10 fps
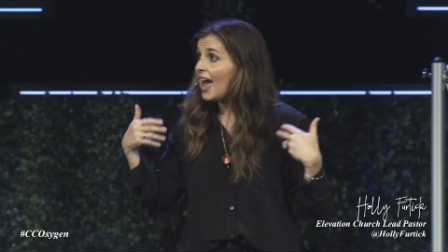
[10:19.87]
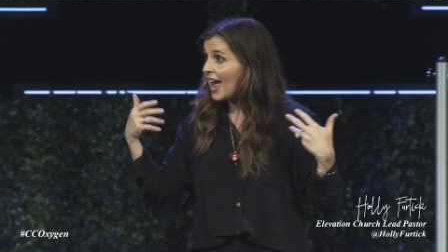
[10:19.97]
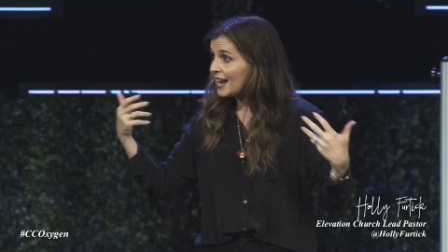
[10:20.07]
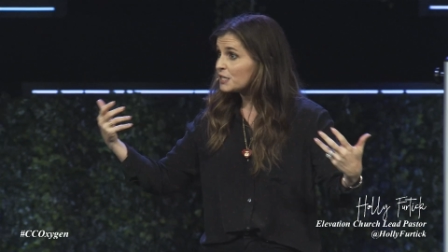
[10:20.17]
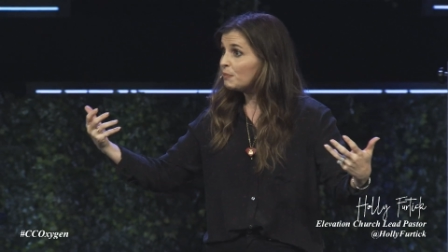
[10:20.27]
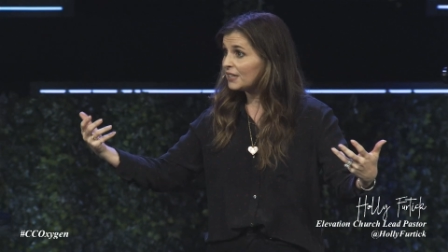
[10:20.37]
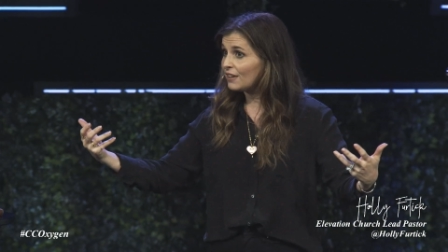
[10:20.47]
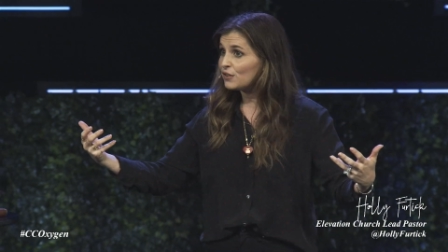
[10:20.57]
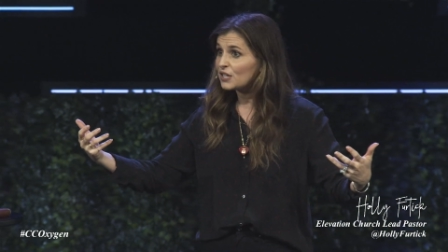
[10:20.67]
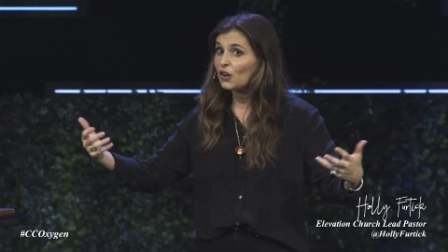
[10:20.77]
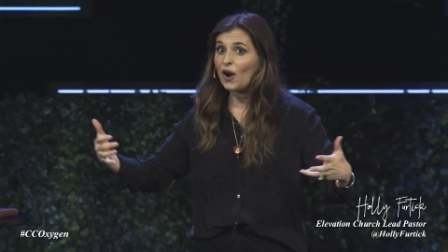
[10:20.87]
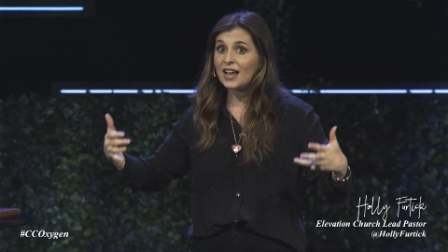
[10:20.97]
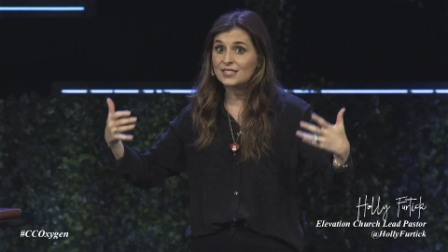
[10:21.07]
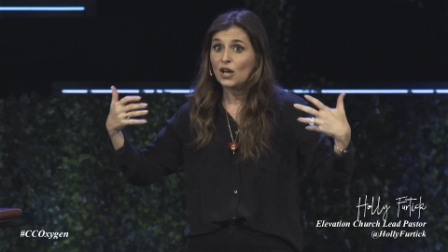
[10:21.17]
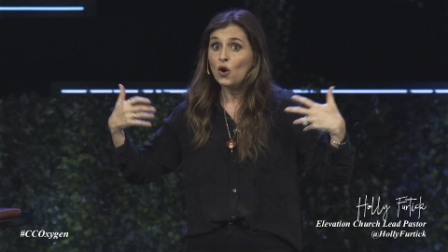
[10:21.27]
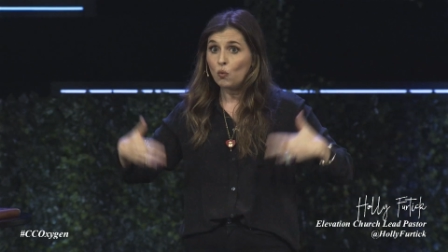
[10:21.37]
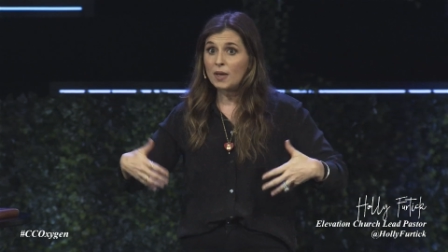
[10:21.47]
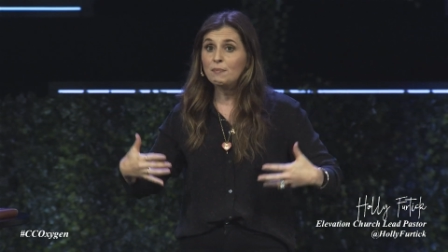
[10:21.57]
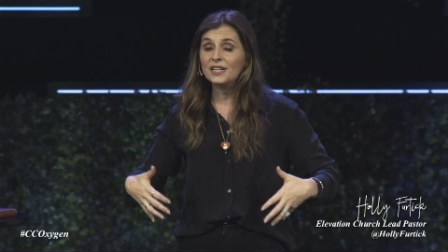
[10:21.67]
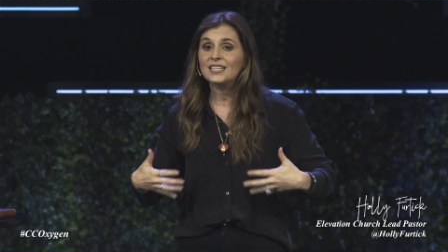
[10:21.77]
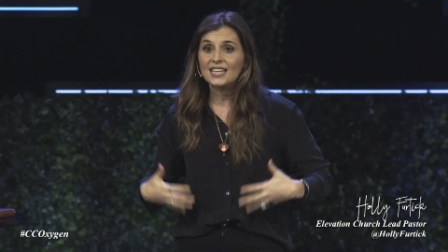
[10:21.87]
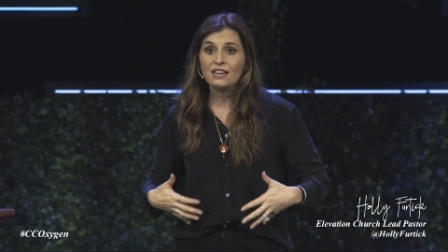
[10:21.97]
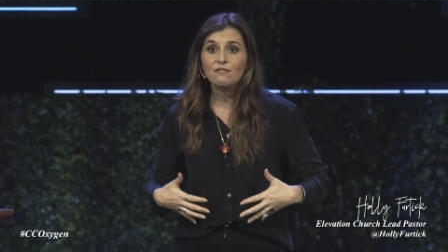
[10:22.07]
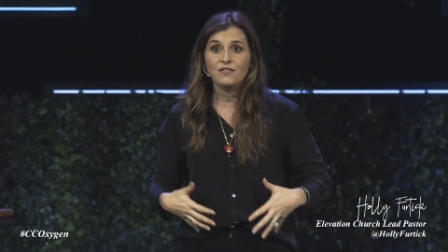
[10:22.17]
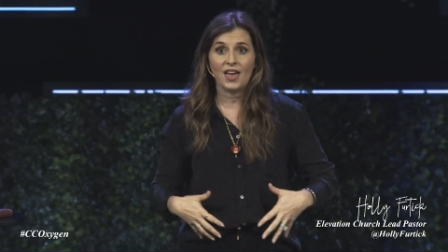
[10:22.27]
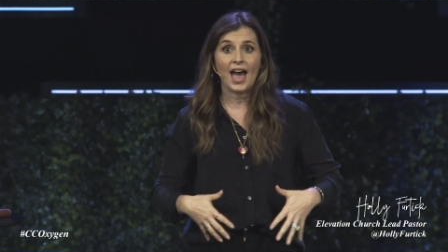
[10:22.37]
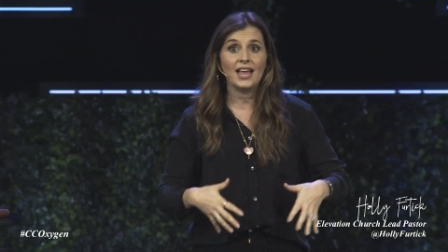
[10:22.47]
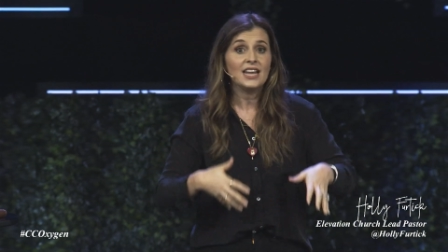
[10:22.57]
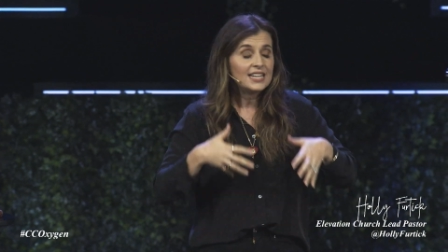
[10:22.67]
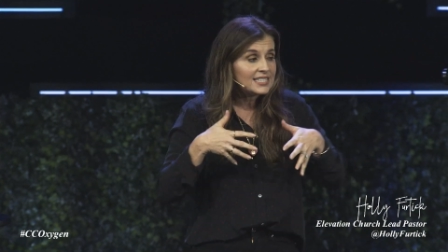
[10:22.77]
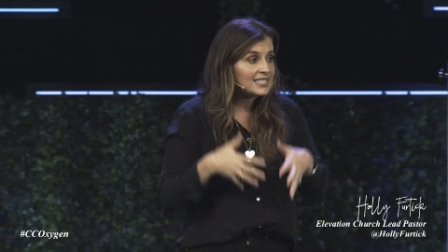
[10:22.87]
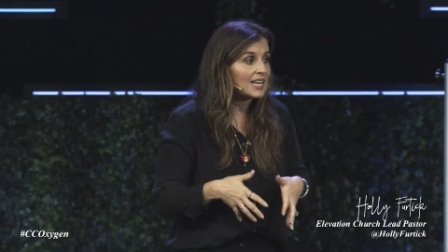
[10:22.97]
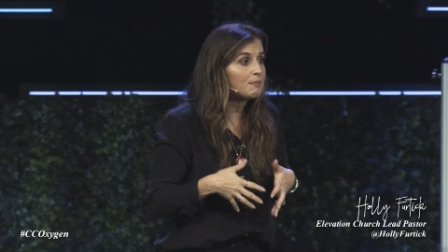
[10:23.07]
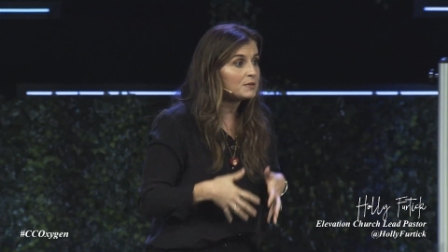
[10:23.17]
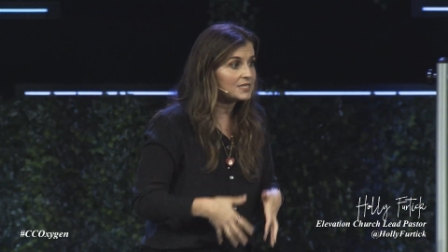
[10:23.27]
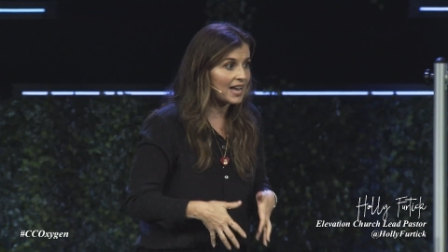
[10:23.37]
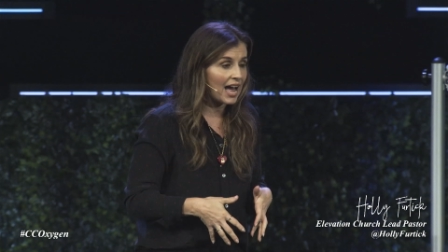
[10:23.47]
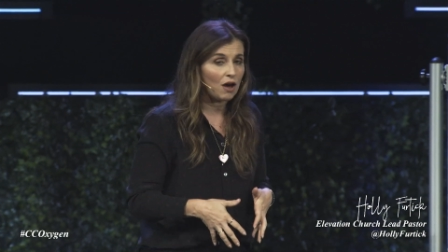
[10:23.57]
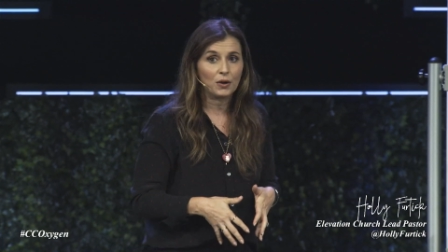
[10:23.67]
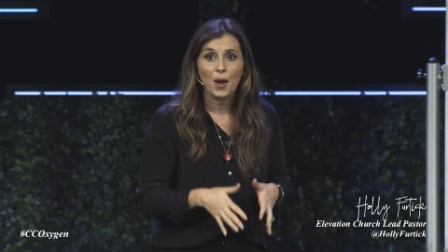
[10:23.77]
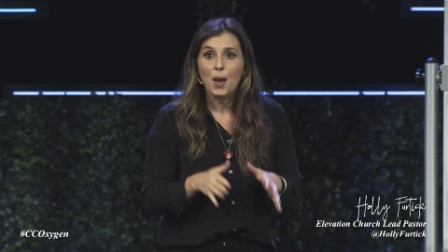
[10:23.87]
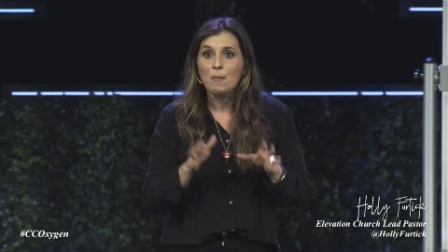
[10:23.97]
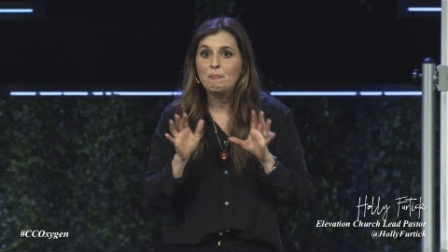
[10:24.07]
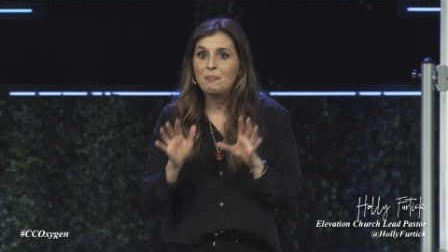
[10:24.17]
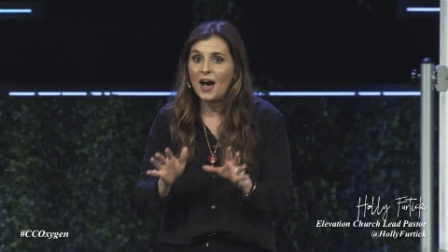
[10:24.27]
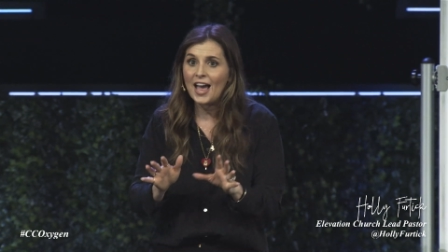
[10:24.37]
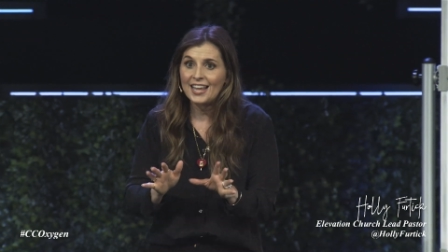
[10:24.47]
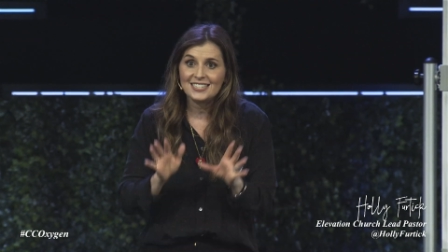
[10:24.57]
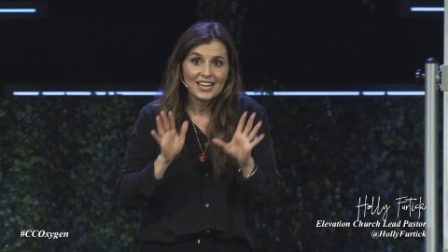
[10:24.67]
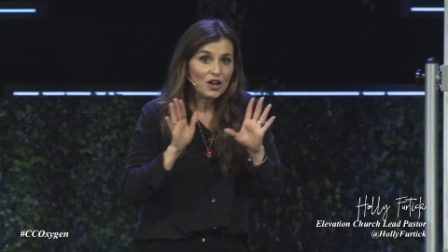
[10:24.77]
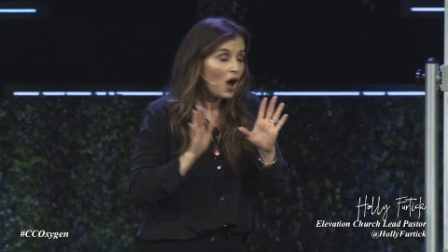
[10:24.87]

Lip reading: And as believers in Christ, we believe that deep down. But